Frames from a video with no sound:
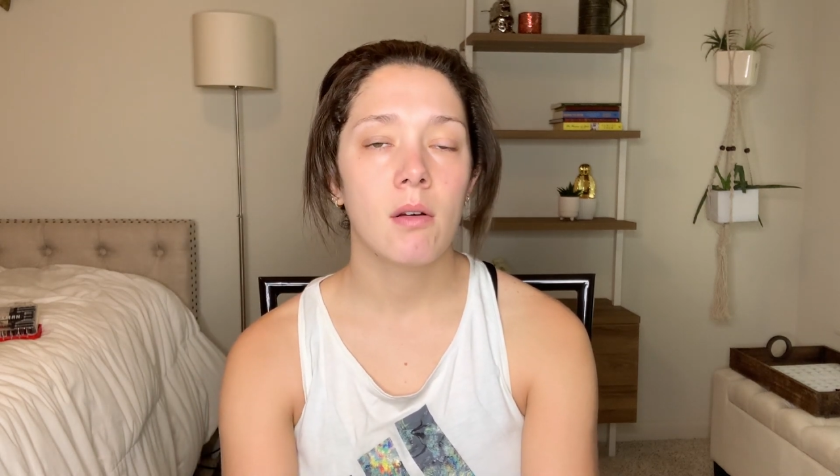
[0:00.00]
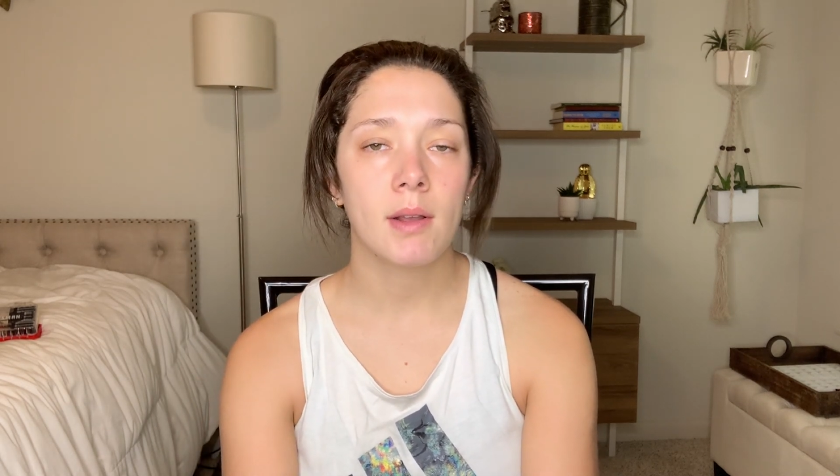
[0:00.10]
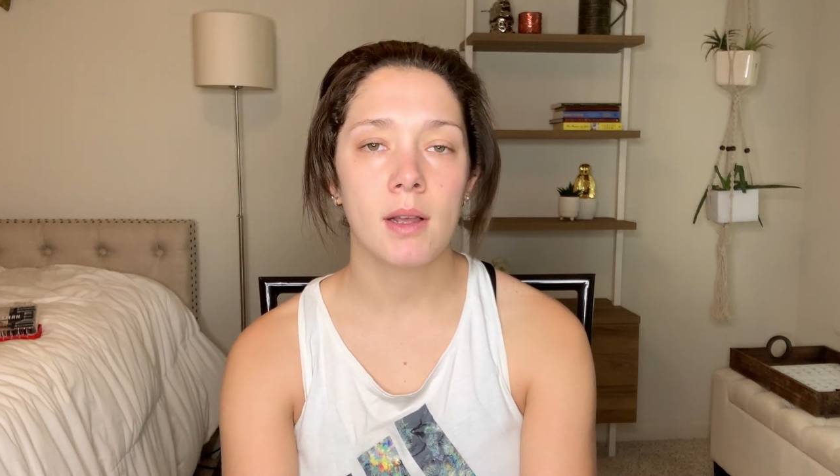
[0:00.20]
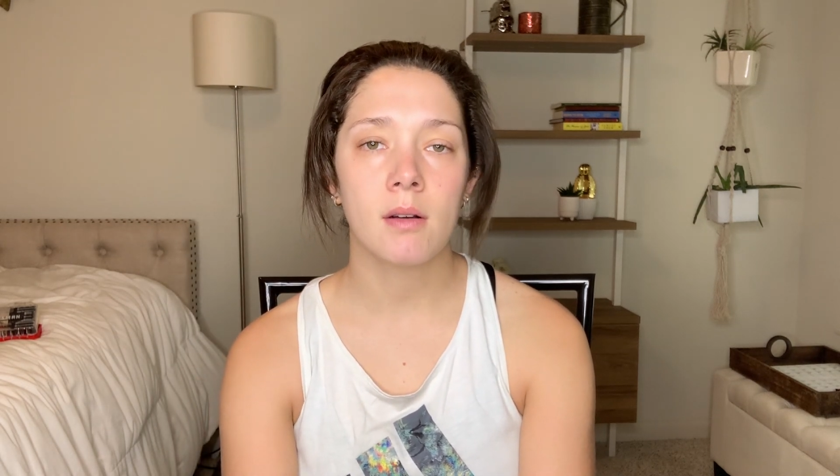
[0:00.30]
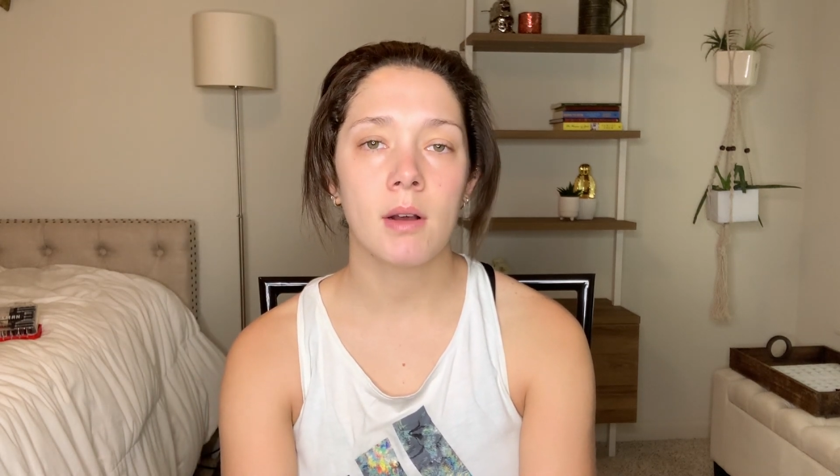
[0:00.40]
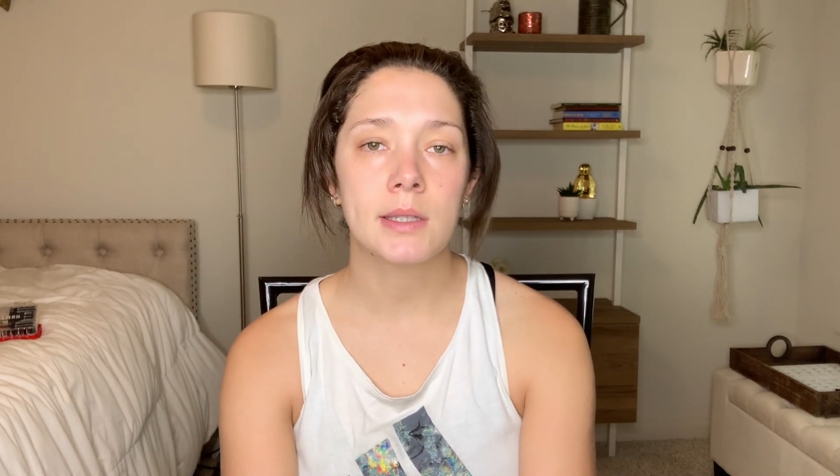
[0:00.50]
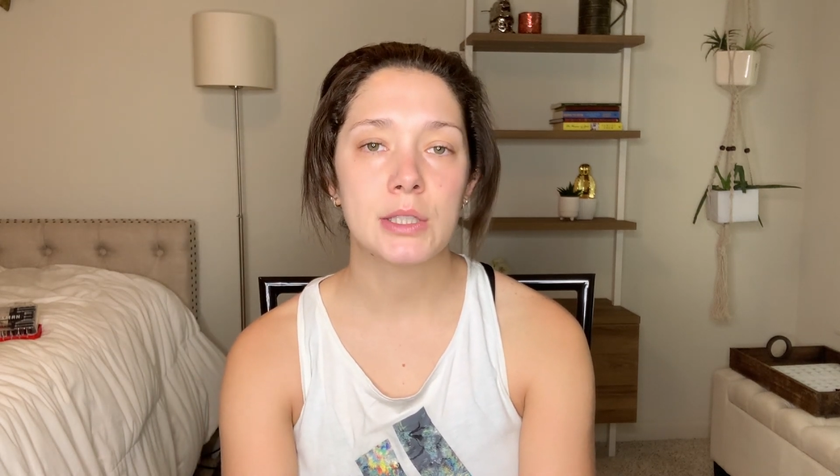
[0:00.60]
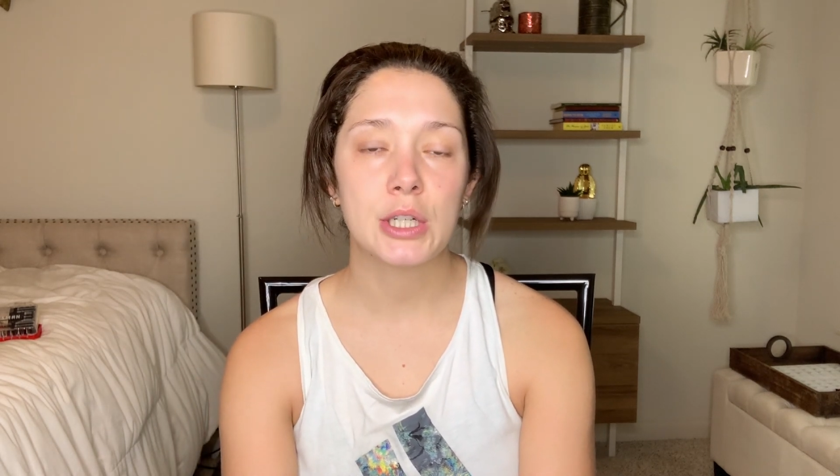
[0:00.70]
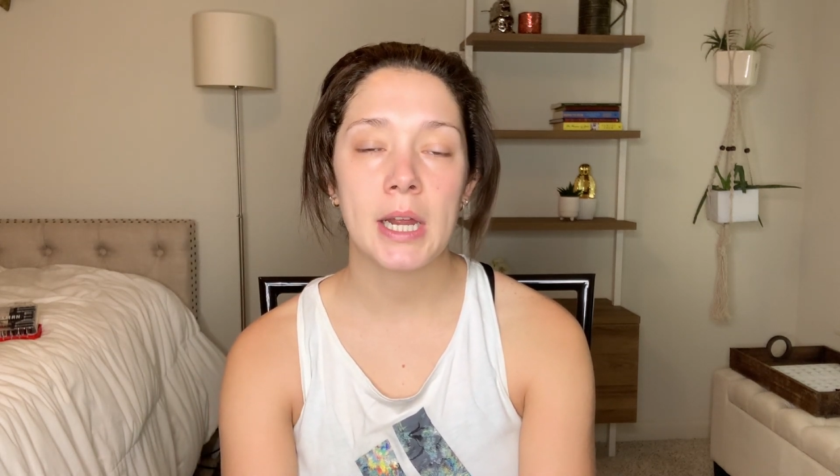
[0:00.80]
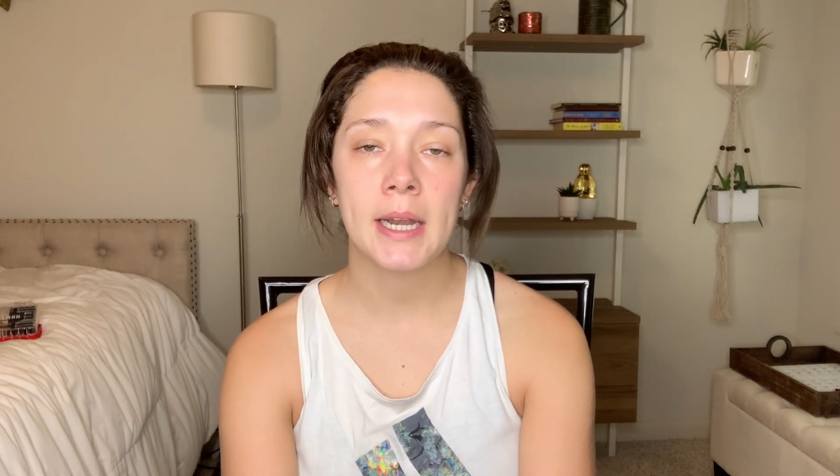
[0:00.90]
like a
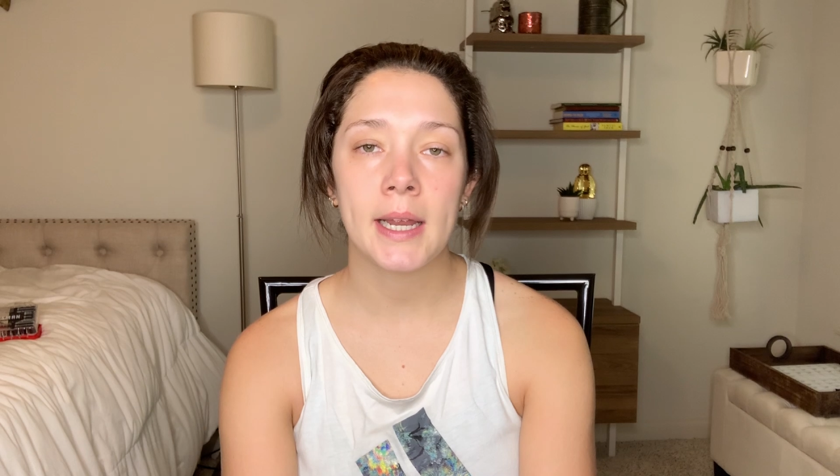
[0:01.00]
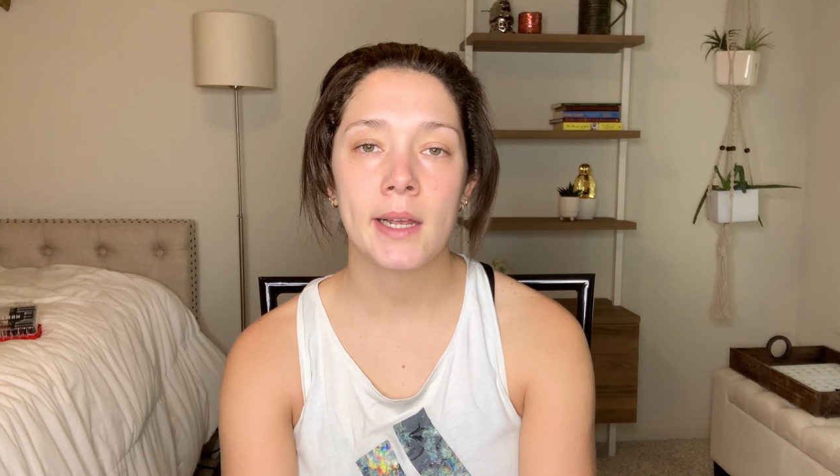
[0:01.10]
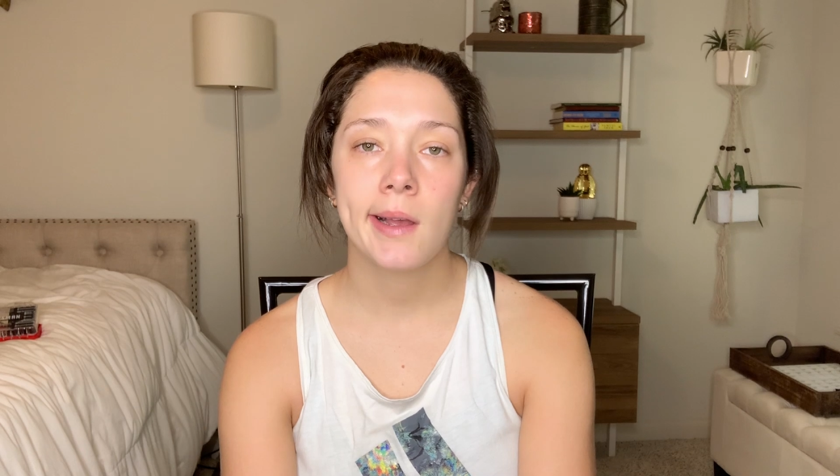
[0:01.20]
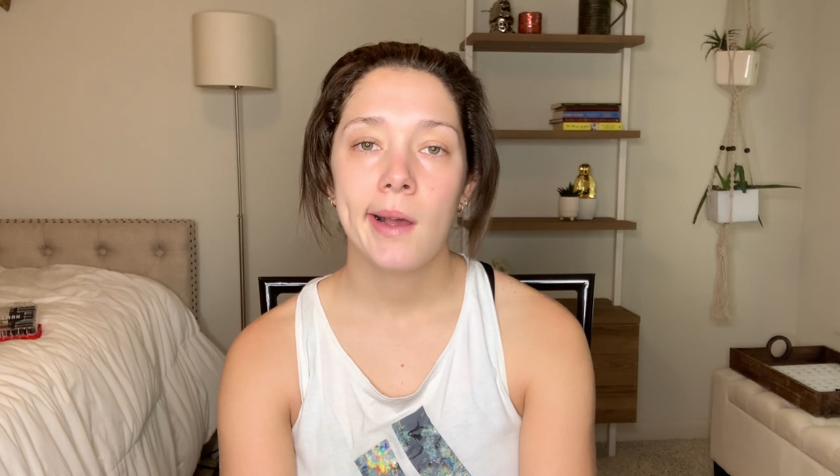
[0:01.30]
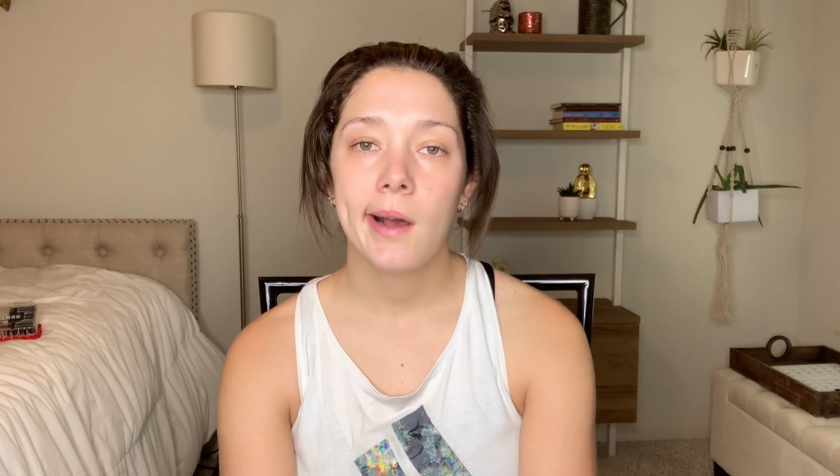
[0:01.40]
cluster headache.